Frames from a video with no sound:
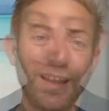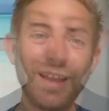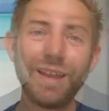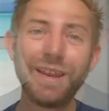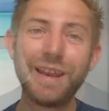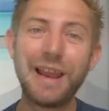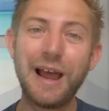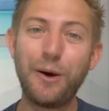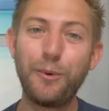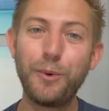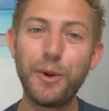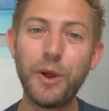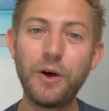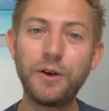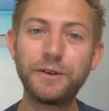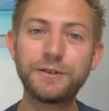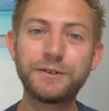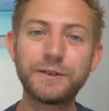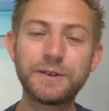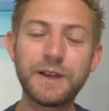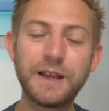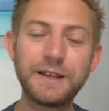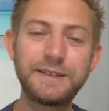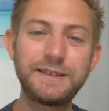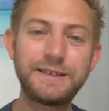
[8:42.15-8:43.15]
Now, we
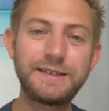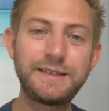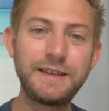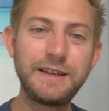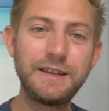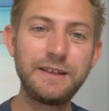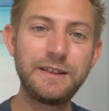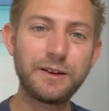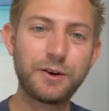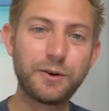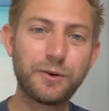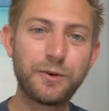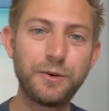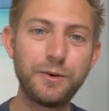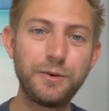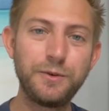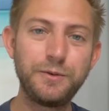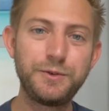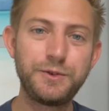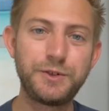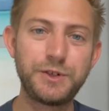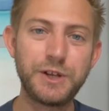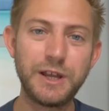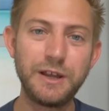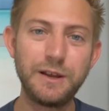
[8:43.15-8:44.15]
also got to see the crew
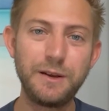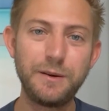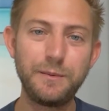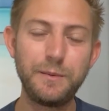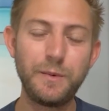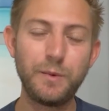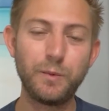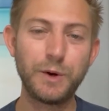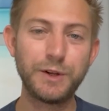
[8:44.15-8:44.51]
gym,